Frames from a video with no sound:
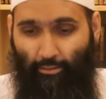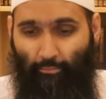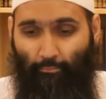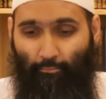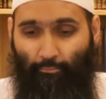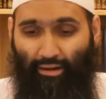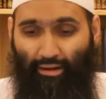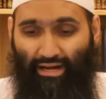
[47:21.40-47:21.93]

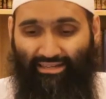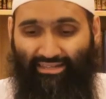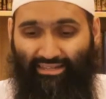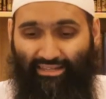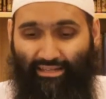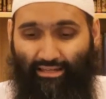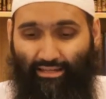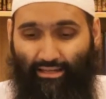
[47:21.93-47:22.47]
But
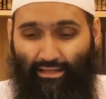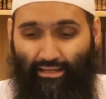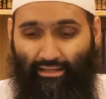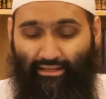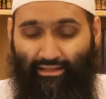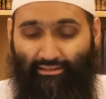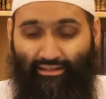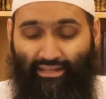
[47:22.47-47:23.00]

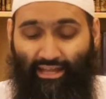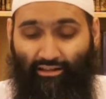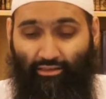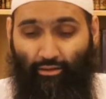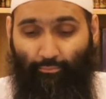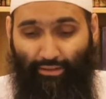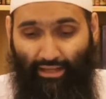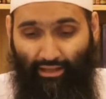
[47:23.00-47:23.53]
does it take
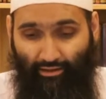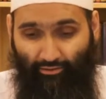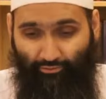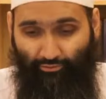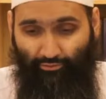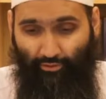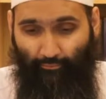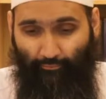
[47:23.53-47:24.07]
the place